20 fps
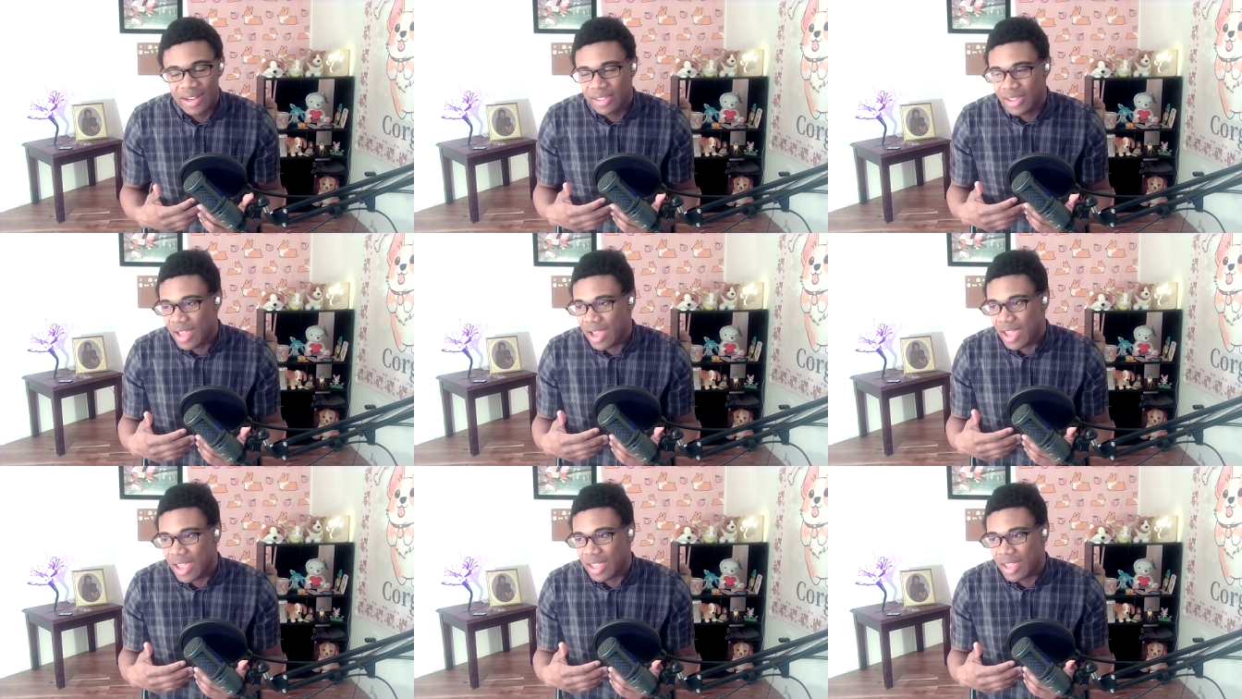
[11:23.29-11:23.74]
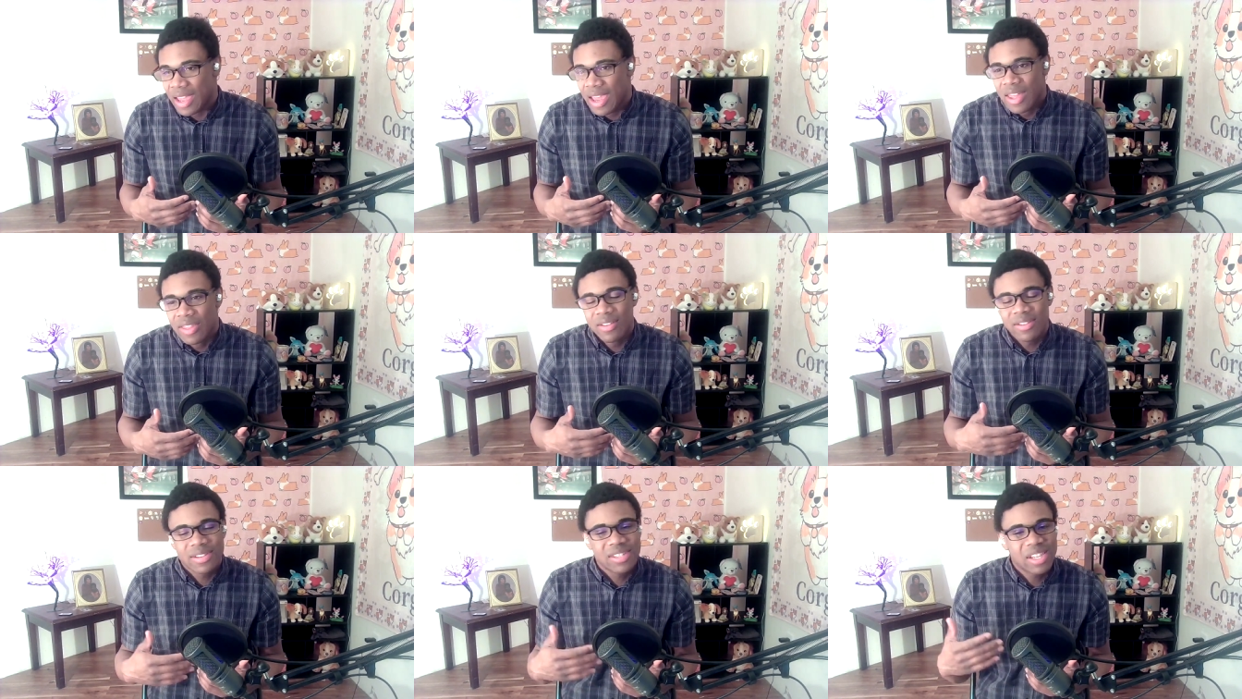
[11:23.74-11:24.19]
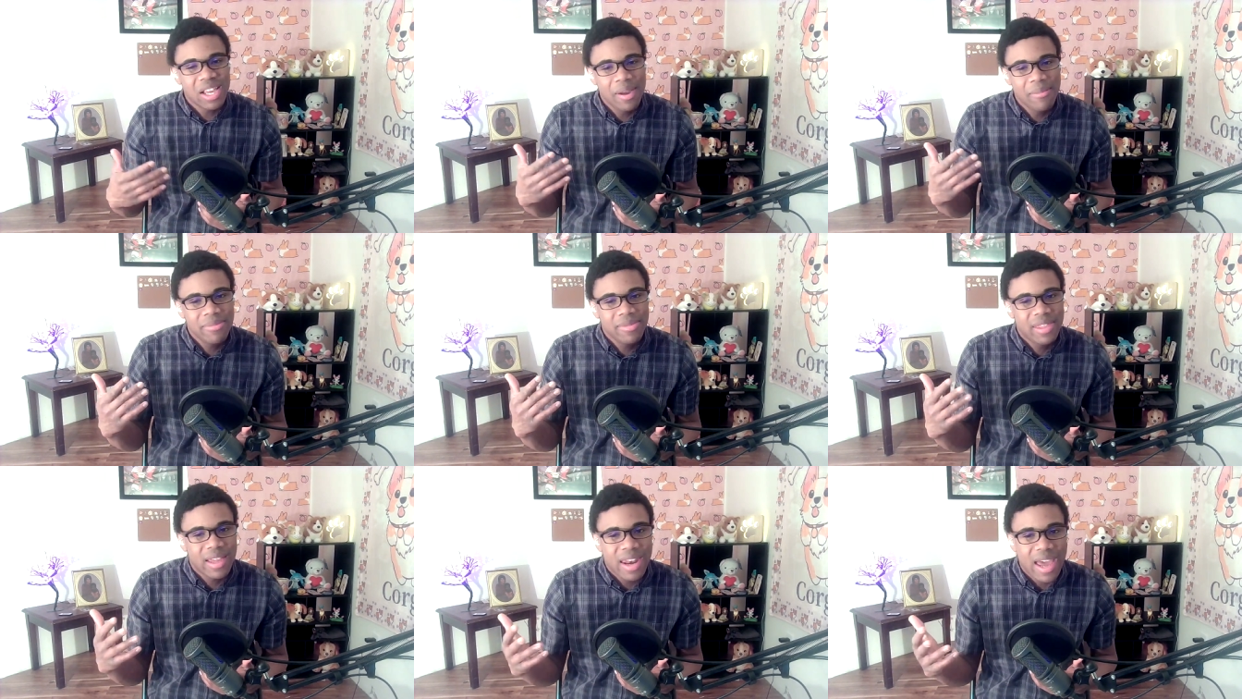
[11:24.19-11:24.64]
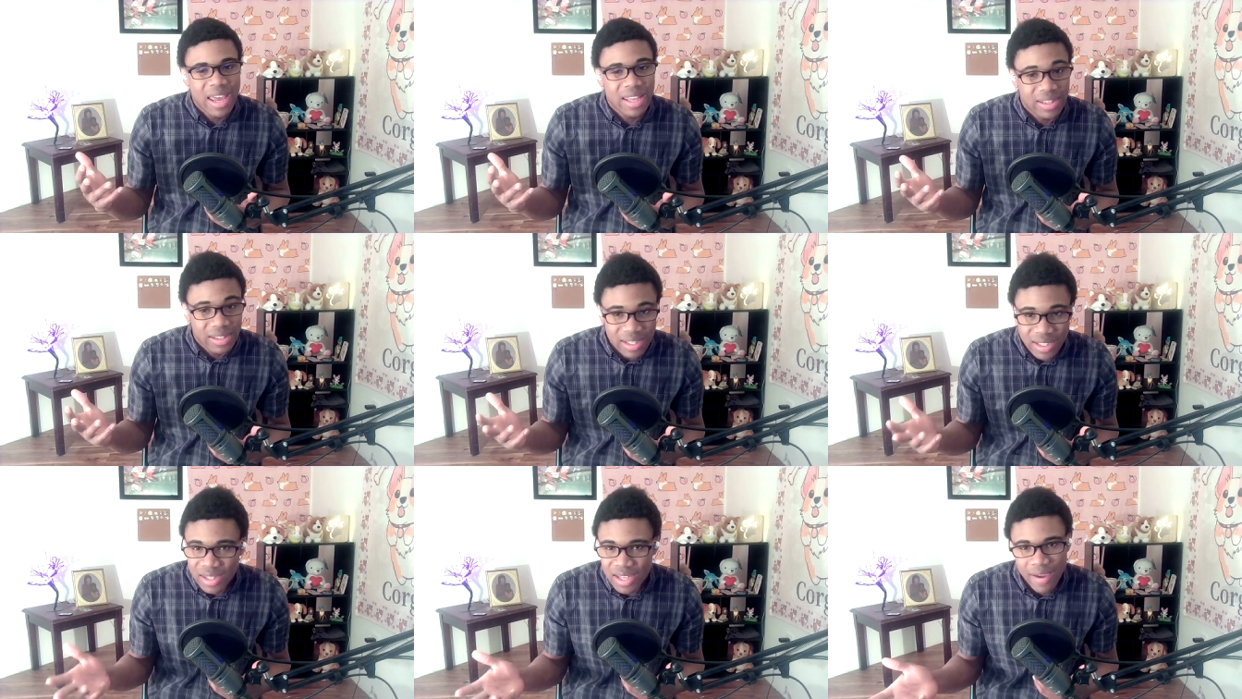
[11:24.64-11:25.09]
Like, there's some that I
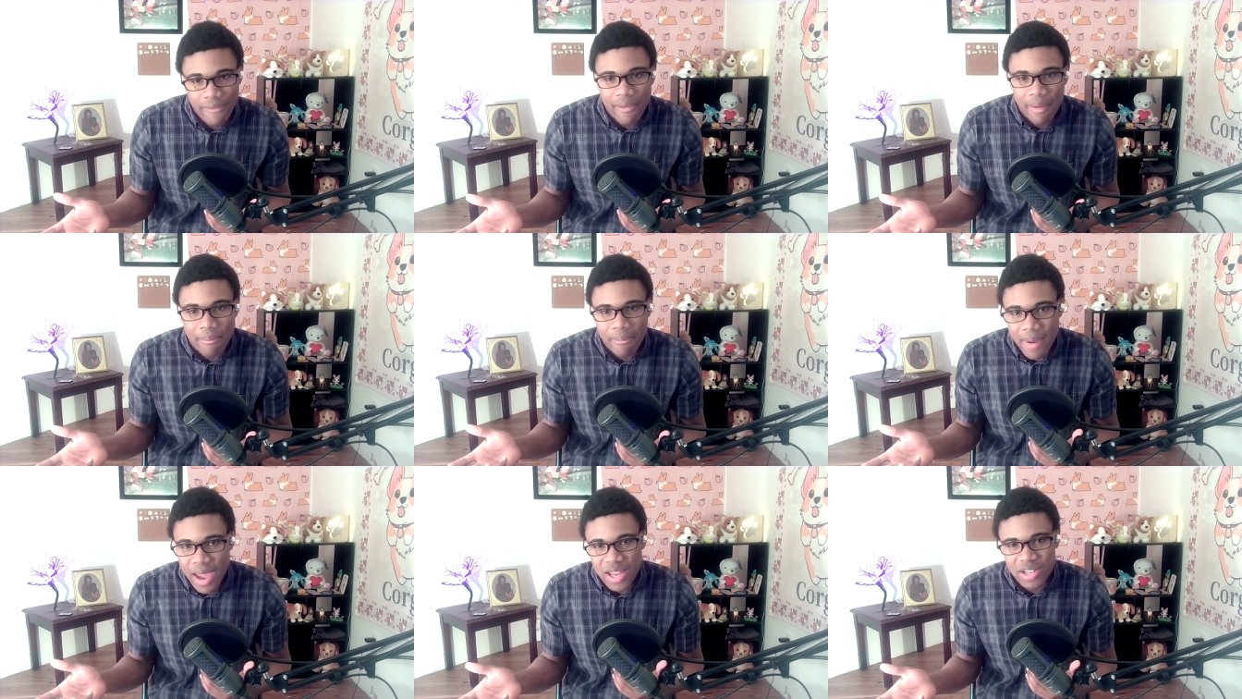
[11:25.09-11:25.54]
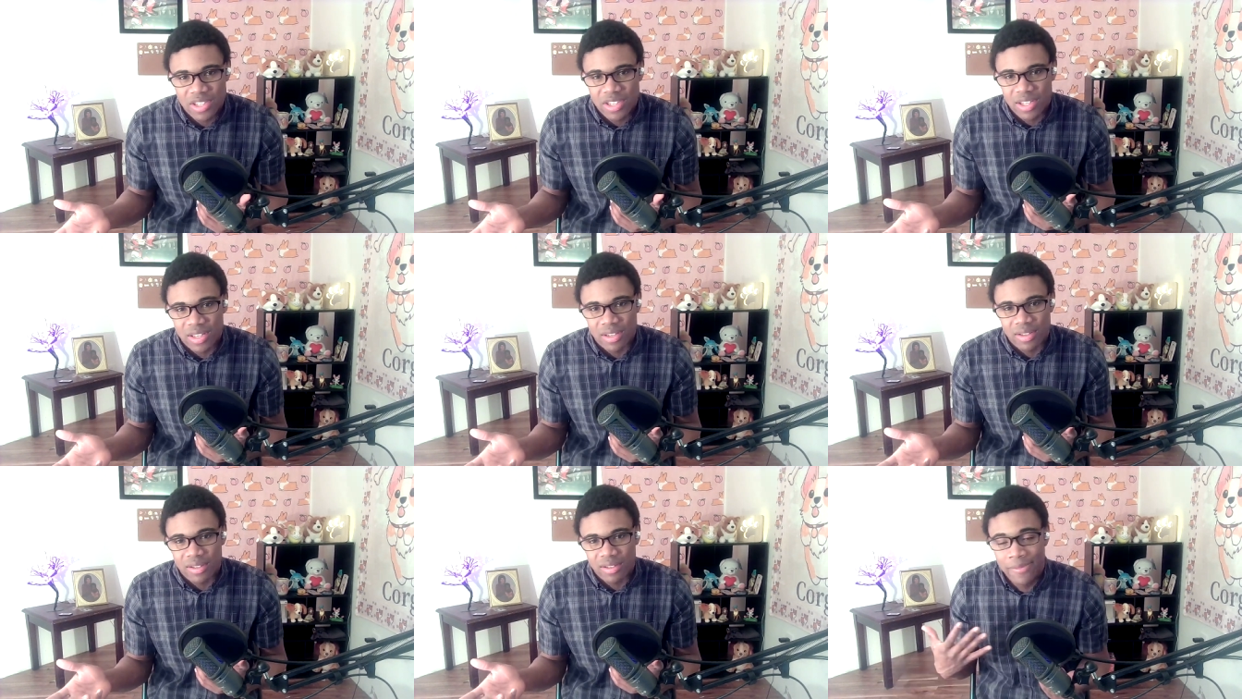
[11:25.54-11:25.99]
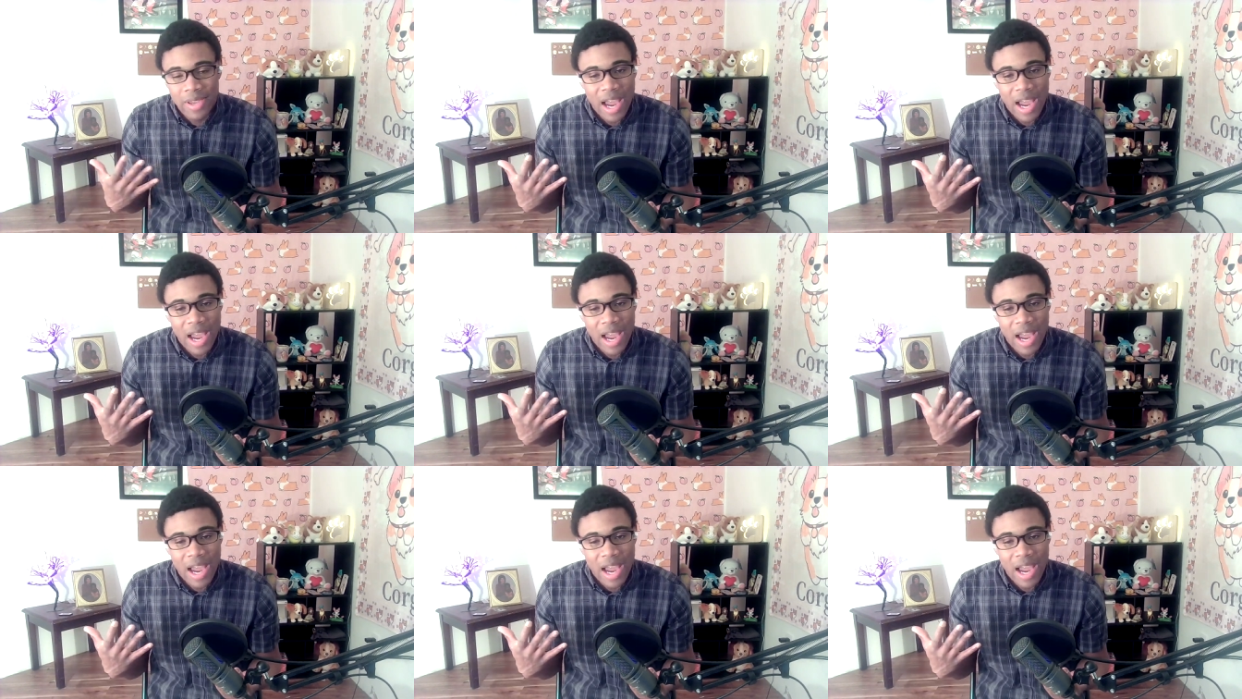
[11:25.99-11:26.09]
didn't even mention.